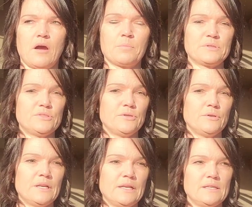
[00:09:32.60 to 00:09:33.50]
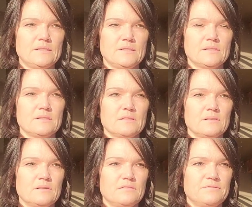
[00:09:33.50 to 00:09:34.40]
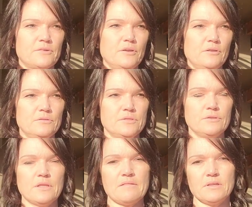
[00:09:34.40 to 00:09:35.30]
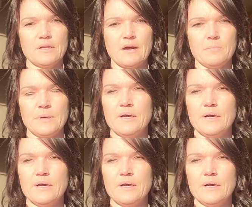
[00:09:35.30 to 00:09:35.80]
opportunities for you to level up,